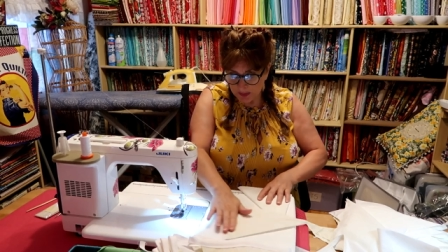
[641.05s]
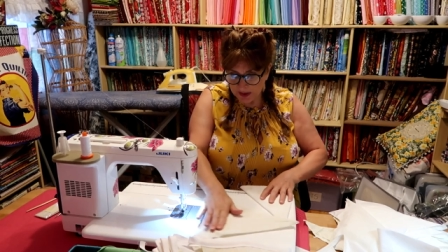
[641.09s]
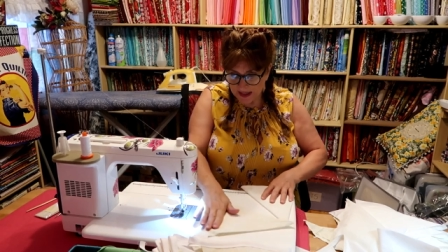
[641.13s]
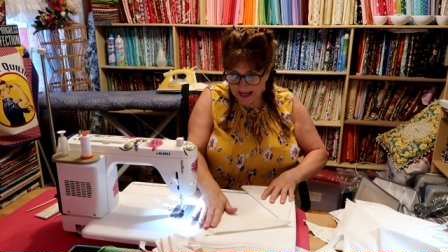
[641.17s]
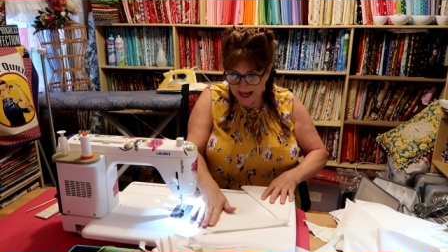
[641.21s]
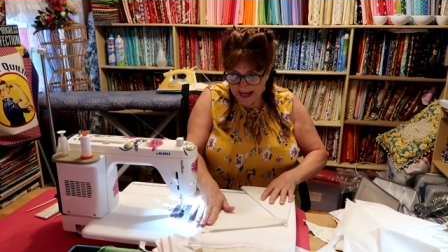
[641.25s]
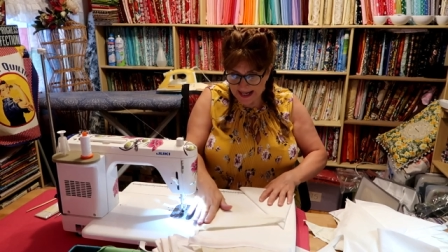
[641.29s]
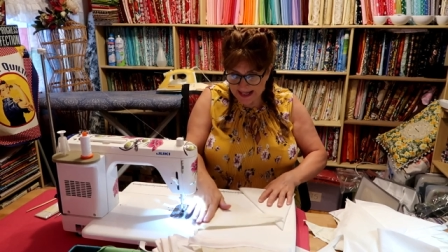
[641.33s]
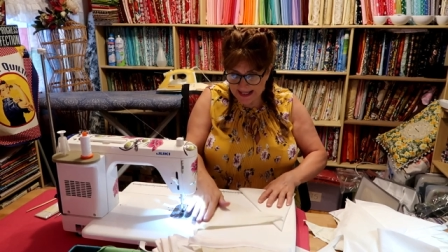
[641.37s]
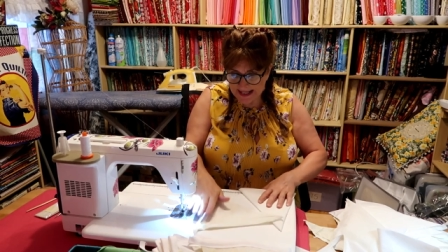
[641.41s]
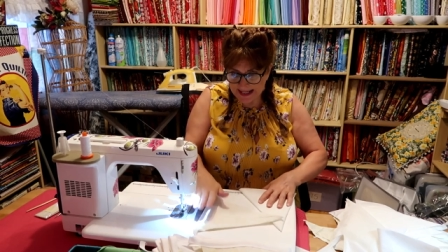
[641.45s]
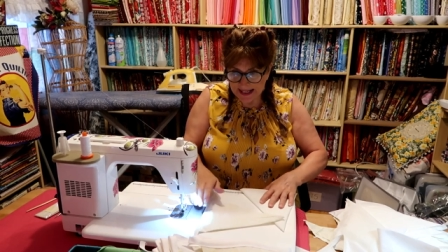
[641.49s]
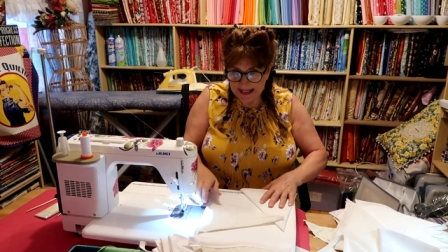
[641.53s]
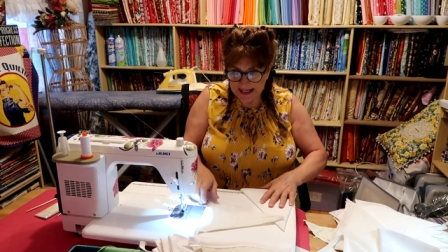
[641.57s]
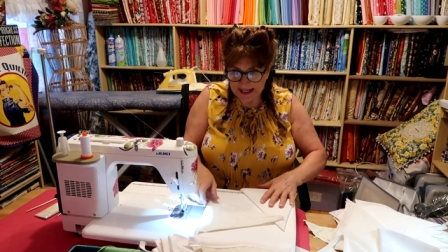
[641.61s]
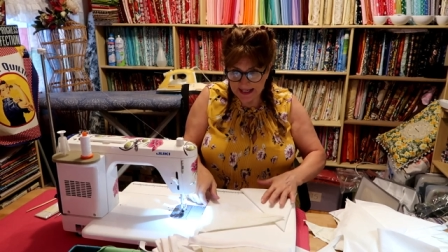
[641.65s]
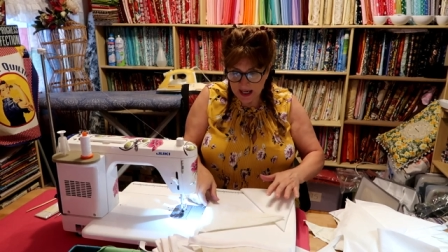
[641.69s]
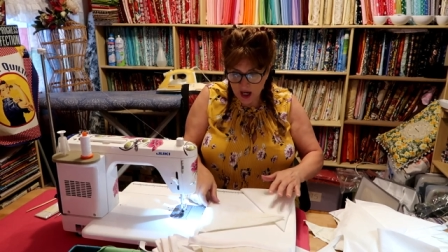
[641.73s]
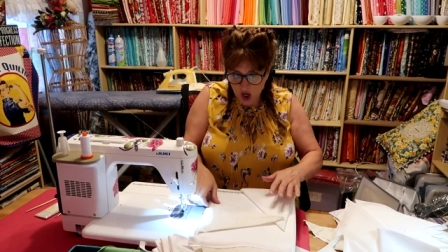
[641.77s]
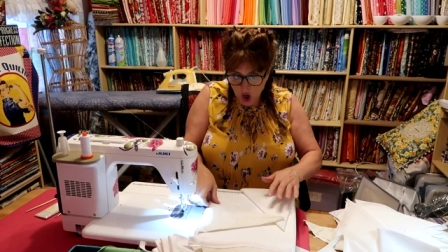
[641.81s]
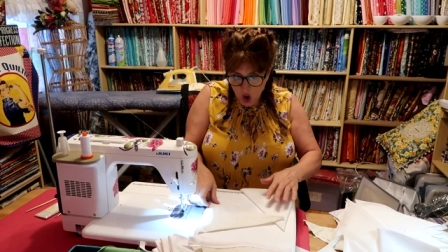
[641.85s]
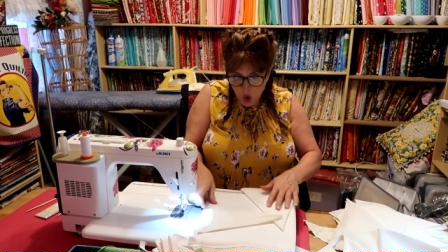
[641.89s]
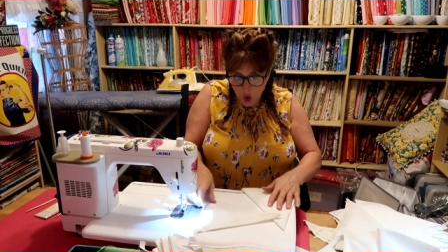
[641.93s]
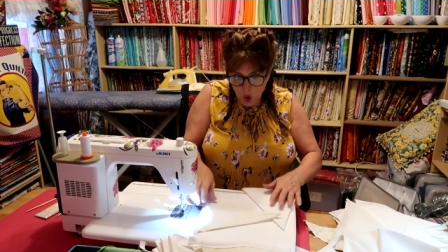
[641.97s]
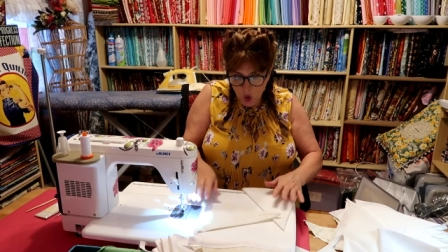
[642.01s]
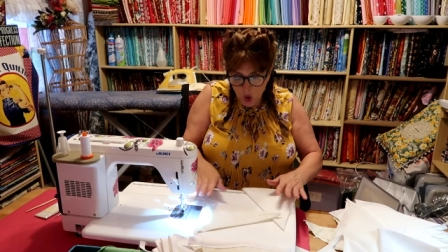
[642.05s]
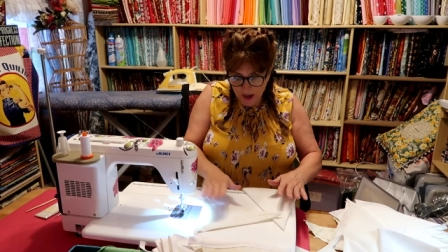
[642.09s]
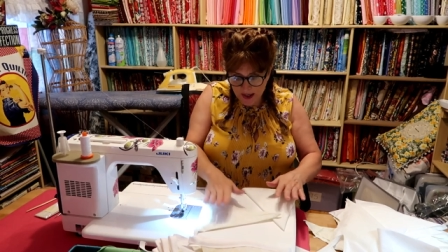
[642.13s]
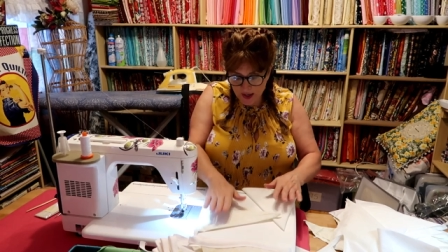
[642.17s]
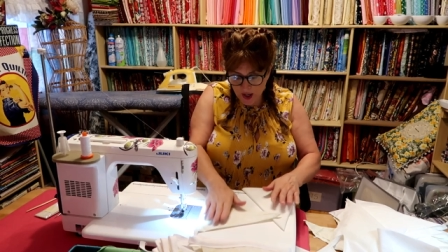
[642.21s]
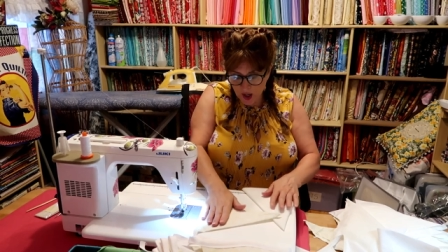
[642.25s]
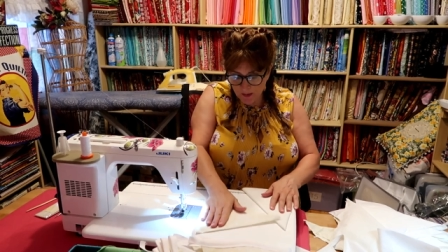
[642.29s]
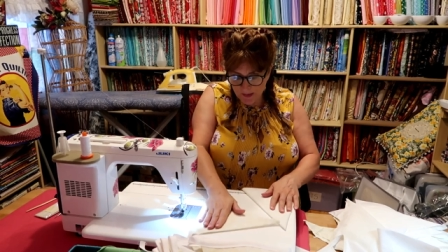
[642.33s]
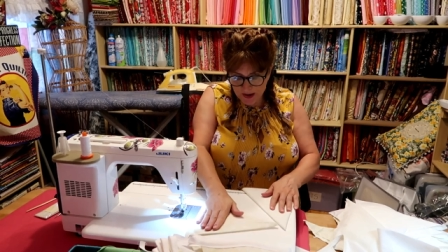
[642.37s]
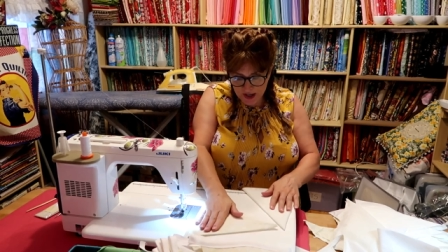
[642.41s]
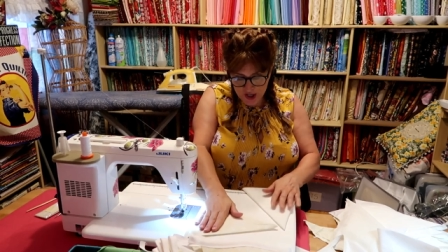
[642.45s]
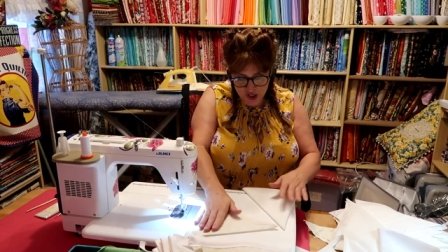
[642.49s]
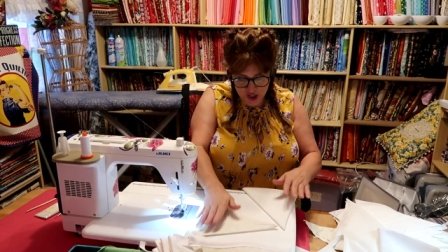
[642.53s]
to place it on
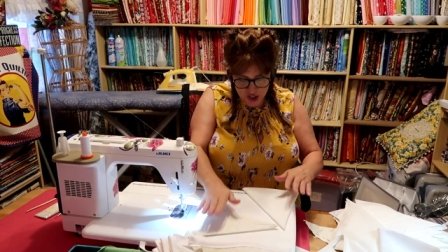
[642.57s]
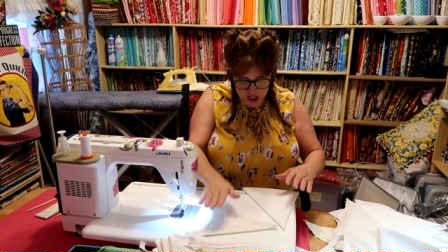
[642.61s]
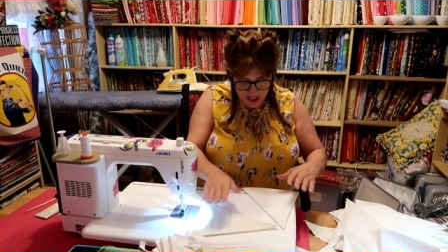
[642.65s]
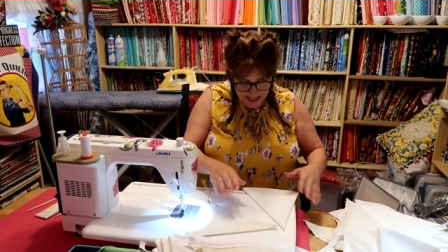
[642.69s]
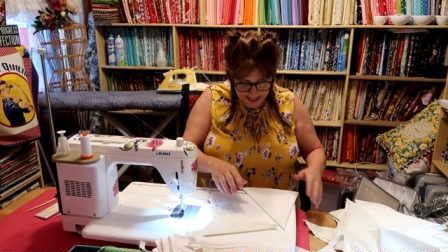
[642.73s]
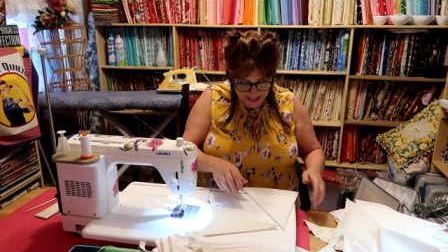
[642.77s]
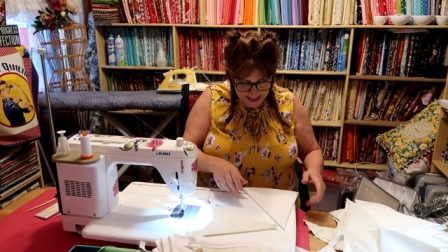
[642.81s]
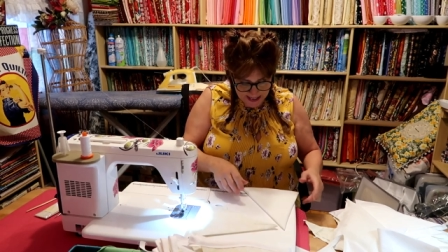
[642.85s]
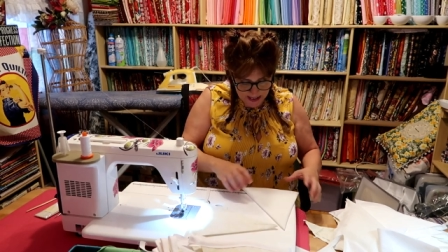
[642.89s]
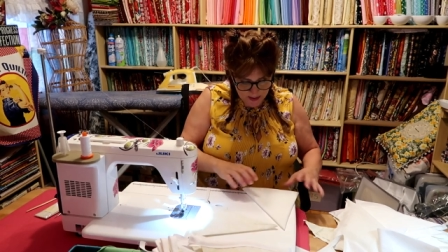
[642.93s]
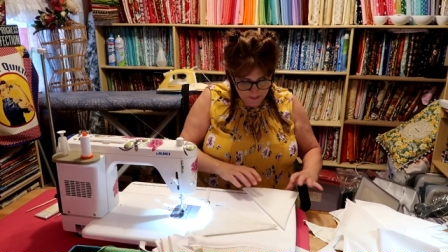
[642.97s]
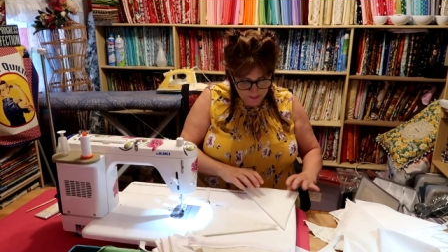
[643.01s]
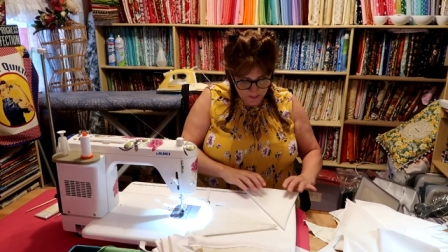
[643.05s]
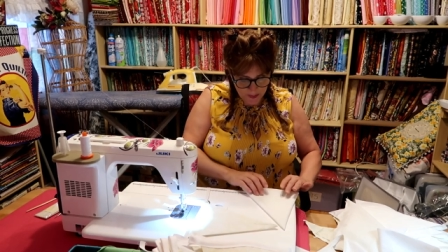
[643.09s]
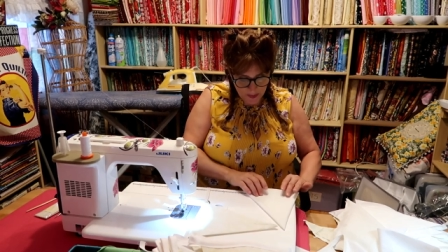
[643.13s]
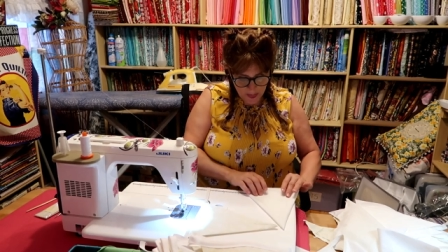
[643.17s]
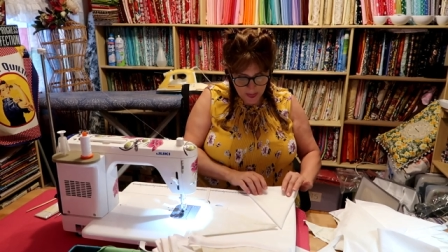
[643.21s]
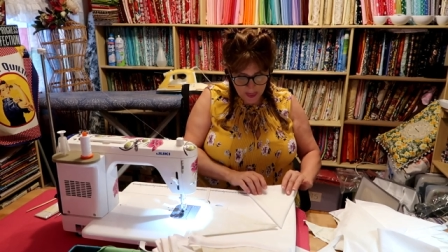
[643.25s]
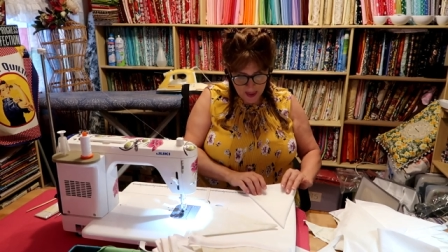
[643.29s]
your machine,